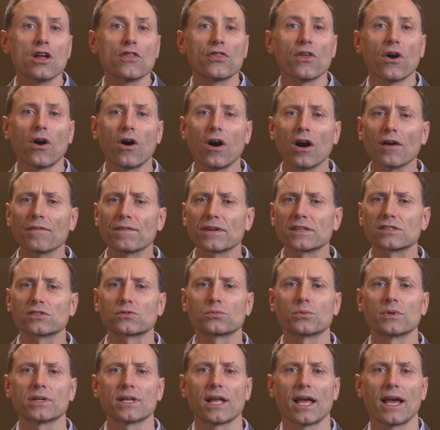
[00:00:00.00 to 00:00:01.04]
The
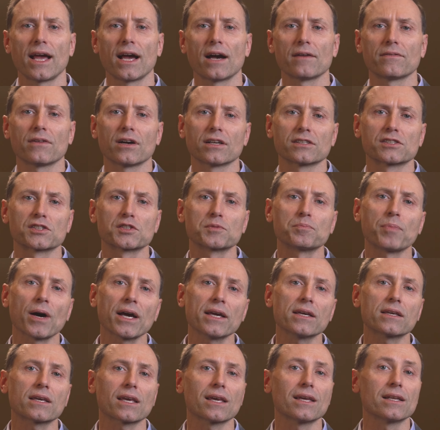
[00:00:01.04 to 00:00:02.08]
office would have a
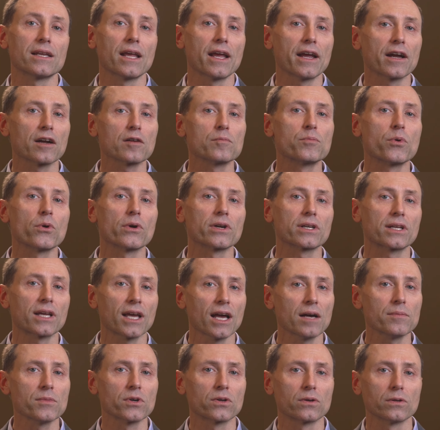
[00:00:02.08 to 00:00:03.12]
spike in airborne
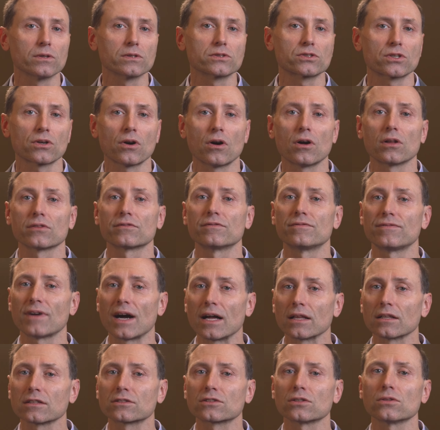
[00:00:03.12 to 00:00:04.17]
chemicals called
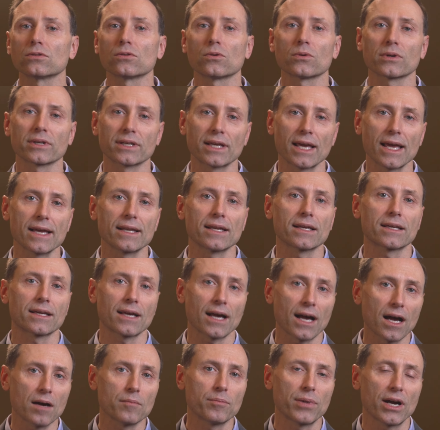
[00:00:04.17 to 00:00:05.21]
volatile organic
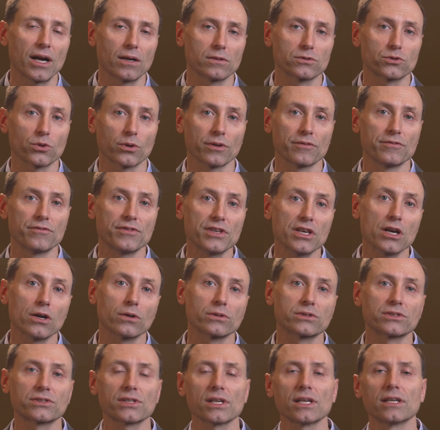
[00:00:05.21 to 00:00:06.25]
compounds, or
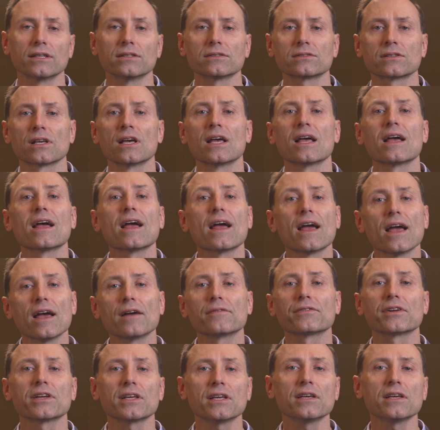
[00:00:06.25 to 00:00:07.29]
VOCs,
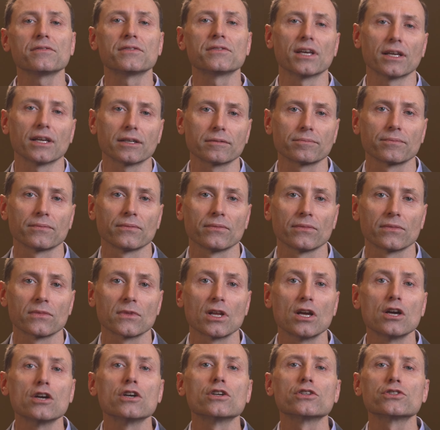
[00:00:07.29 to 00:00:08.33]
every evening.
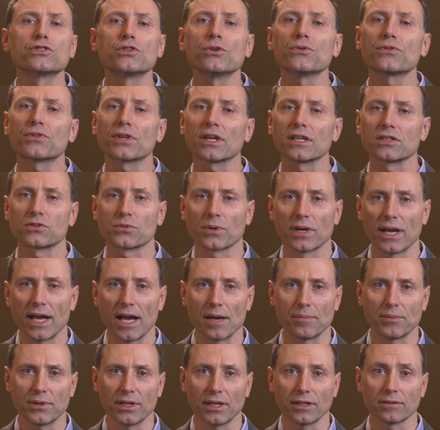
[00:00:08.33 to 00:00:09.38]
Two things were
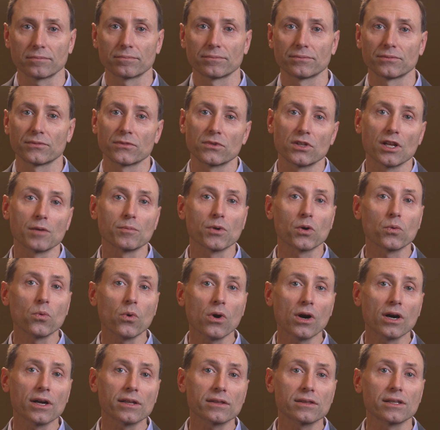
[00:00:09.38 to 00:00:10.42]
happening. Number
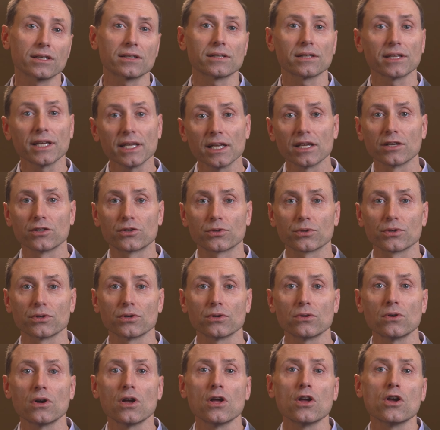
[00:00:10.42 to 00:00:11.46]
one, the cleaning
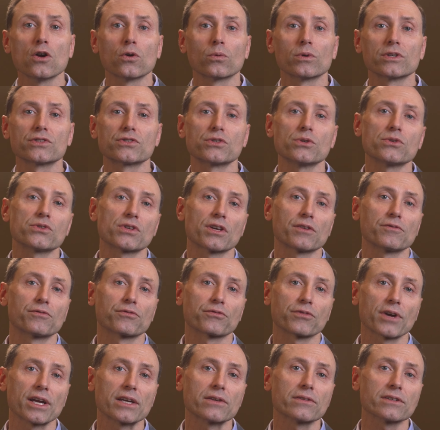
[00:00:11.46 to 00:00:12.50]
crew was using
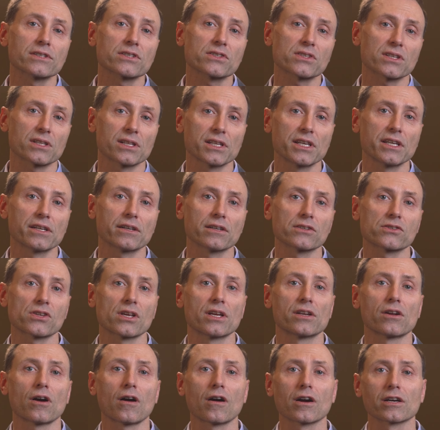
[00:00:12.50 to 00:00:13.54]
fragrance cleaners
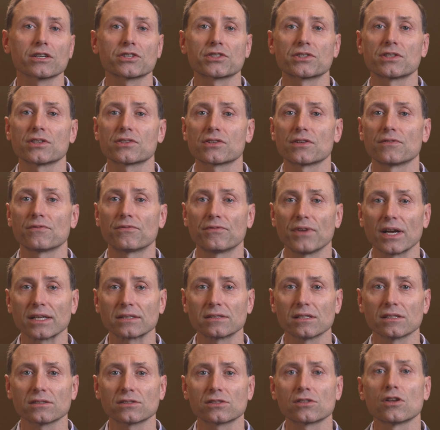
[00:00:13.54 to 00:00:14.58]
and harsh
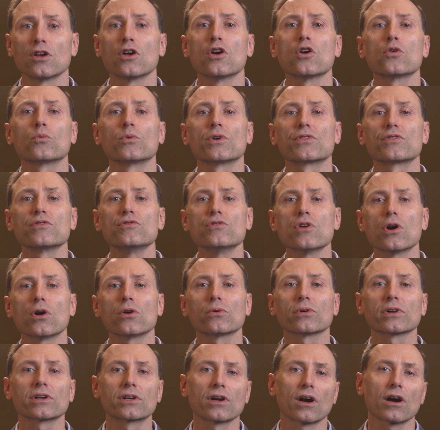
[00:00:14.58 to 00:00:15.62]
disinfectants with no
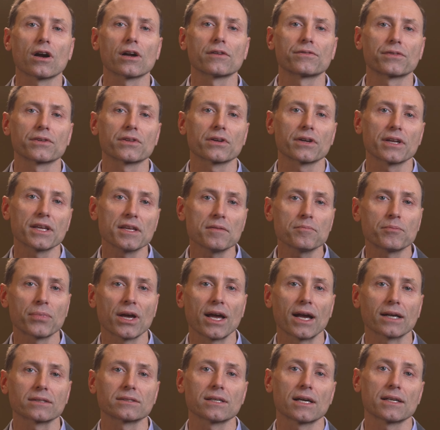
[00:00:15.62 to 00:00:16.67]
regard for their
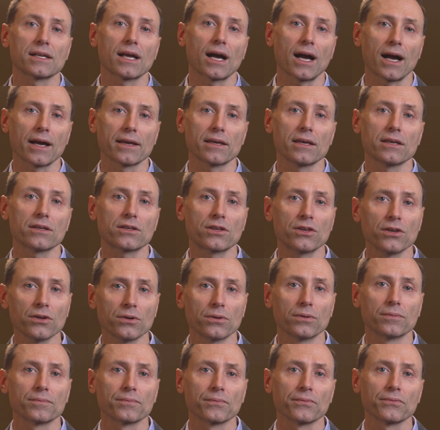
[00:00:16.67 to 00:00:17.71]
impact on
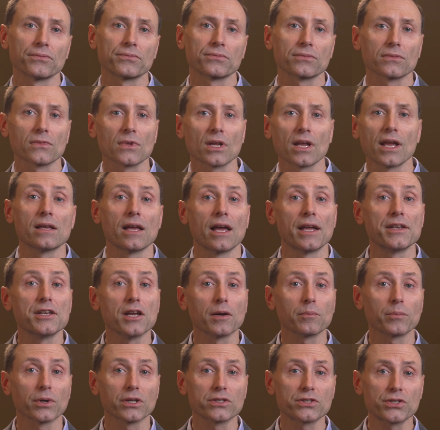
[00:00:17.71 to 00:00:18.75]
IAQ. And
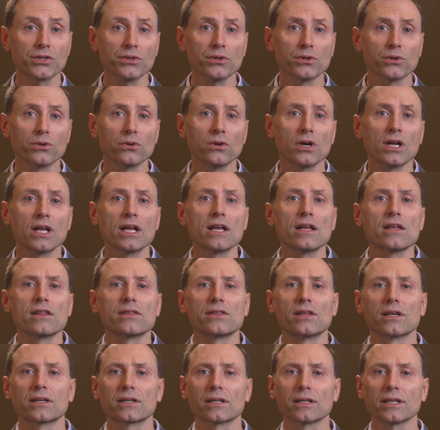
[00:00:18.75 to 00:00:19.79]
number two,
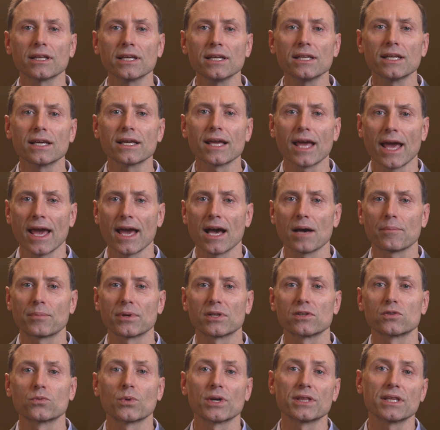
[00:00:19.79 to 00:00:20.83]
the cleaning
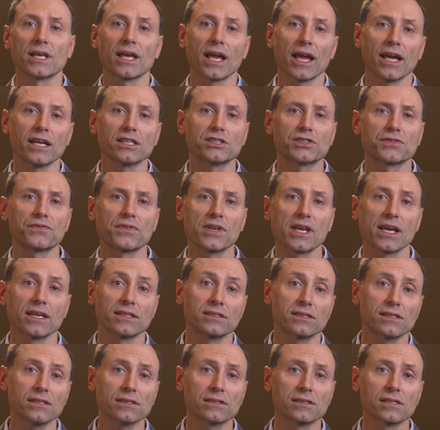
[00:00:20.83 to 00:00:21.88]
happened when the
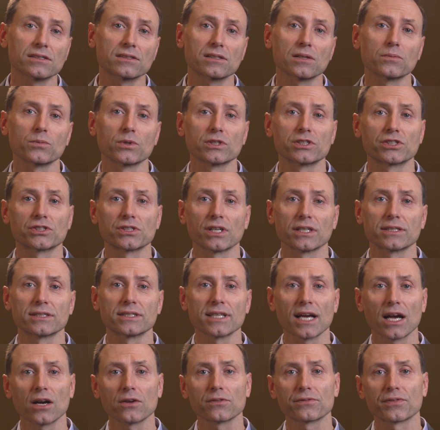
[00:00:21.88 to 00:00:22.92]
HVAC system was shut
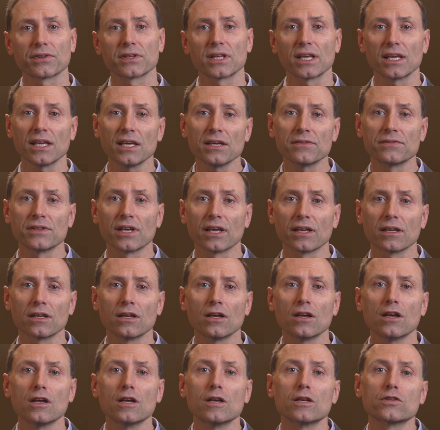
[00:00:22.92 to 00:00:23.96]
down for the evening,
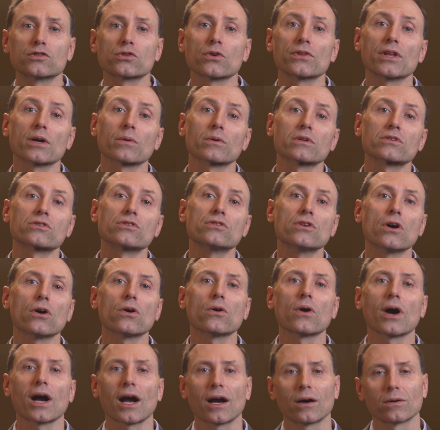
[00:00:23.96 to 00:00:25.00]
so there was
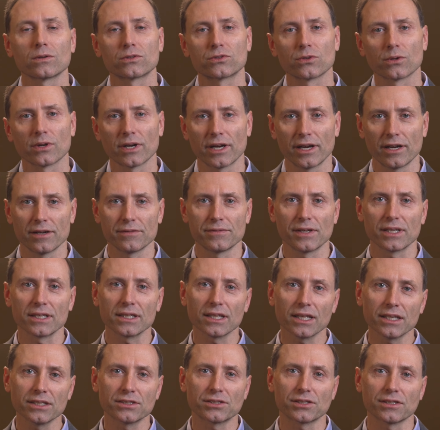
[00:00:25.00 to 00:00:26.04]
no outdoor air
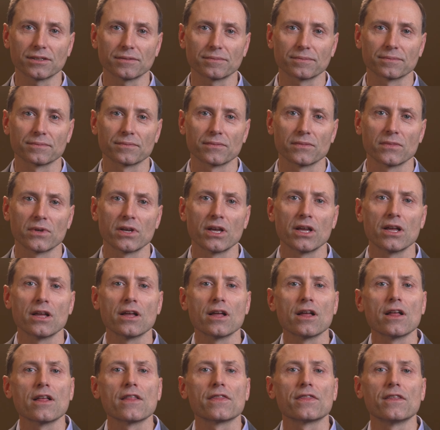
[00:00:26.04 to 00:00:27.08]
ventilation.
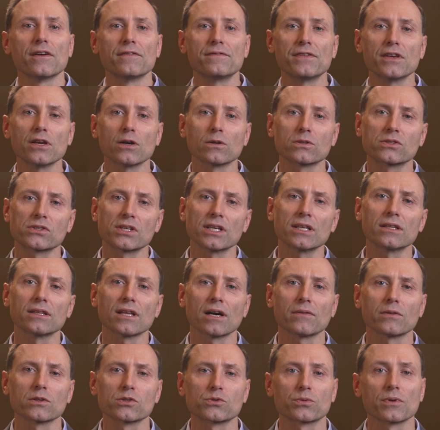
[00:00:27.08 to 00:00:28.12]
The VOC
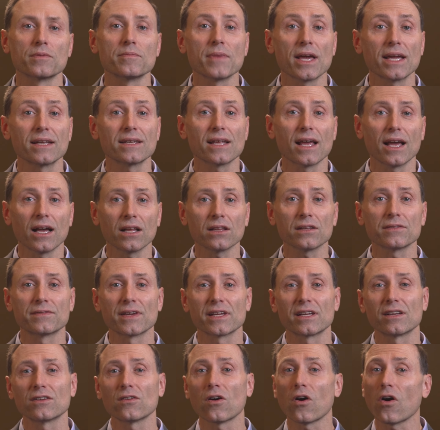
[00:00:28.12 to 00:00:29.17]
levels remained
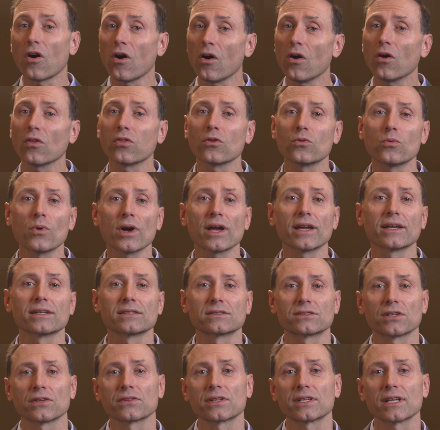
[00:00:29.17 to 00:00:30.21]
elevated all the way
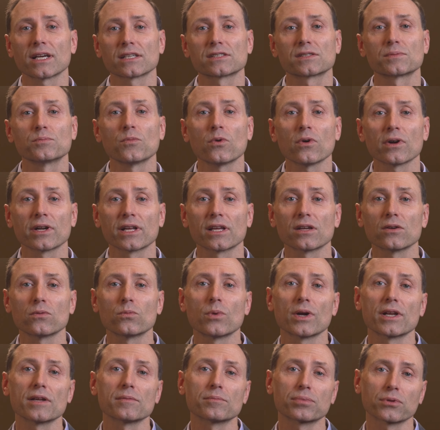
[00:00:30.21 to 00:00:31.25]
until the next morning
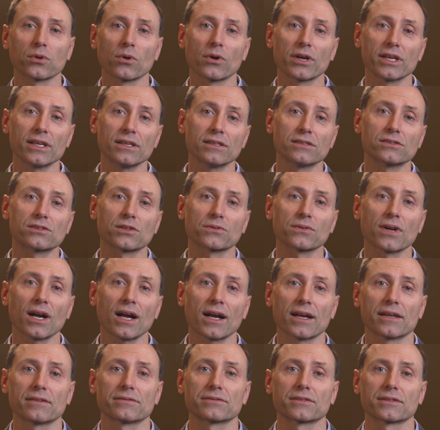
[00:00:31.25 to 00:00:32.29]
when employees
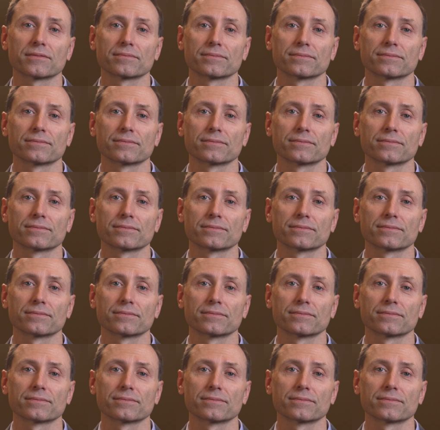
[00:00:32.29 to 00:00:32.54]
arrived.